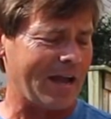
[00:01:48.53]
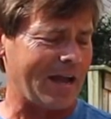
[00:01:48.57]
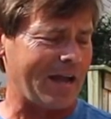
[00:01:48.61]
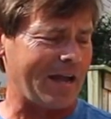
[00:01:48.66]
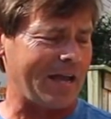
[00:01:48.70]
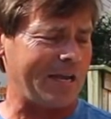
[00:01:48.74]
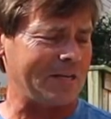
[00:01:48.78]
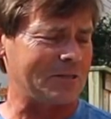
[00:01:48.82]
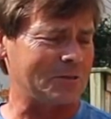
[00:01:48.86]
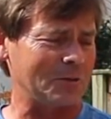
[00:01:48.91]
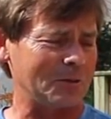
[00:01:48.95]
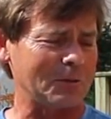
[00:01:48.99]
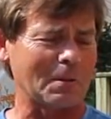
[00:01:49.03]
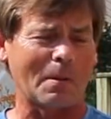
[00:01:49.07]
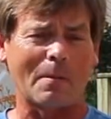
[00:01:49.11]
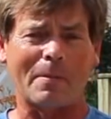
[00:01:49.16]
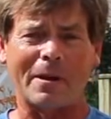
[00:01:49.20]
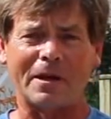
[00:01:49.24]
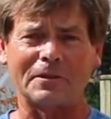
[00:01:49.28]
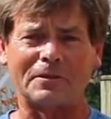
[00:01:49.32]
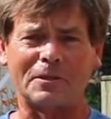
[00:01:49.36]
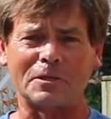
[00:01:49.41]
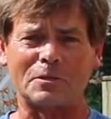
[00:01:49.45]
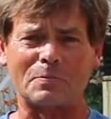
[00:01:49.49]
I told them
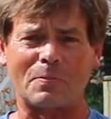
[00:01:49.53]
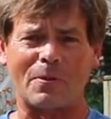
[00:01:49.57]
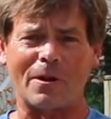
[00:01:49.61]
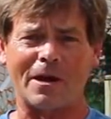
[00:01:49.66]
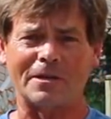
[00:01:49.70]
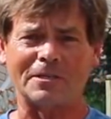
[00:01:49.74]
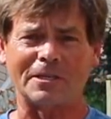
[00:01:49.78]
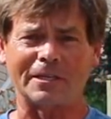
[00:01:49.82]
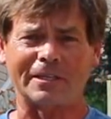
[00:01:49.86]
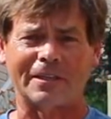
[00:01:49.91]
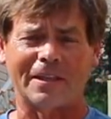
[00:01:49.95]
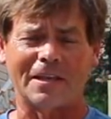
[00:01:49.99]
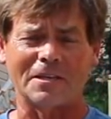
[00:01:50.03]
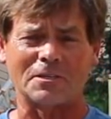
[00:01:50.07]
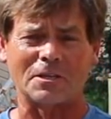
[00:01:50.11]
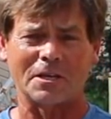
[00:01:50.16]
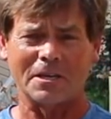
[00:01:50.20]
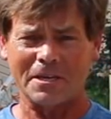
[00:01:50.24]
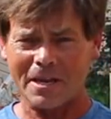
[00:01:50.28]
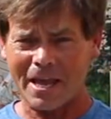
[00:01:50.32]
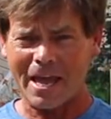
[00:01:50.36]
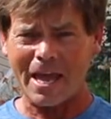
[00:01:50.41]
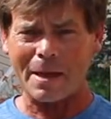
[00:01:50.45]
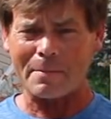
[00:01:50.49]
about this project and they
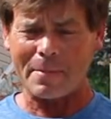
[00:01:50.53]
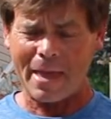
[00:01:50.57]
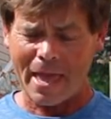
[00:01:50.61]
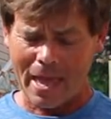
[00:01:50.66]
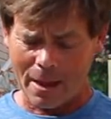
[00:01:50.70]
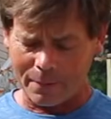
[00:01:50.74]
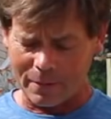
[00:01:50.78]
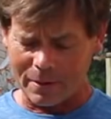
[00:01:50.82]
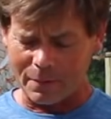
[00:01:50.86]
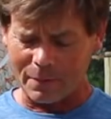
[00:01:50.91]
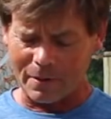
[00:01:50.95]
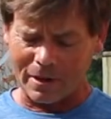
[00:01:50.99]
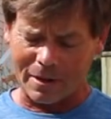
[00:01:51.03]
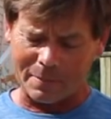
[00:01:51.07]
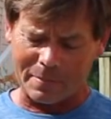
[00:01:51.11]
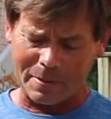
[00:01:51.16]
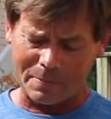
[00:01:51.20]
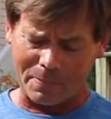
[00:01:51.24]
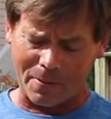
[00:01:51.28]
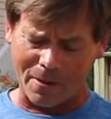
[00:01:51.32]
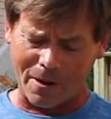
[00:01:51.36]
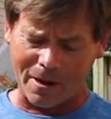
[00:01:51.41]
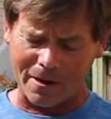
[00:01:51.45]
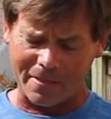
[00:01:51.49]
said, yeah, man, we want to
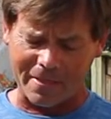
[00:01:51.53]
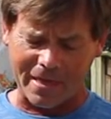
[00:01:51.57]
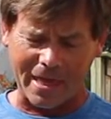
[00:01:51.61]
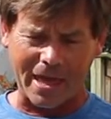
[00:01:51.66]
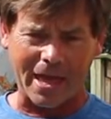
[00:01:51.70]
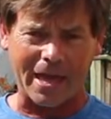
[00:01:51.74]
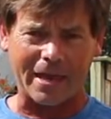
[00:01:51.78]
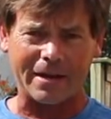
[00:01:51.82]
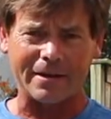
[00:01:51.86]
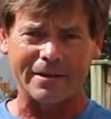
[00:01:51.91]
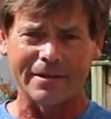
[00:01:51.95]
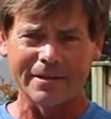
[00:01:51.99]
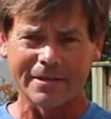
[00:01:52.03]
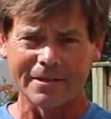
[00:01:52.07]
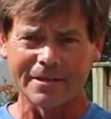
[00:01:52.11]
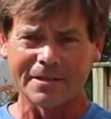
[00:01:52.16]
be part of that.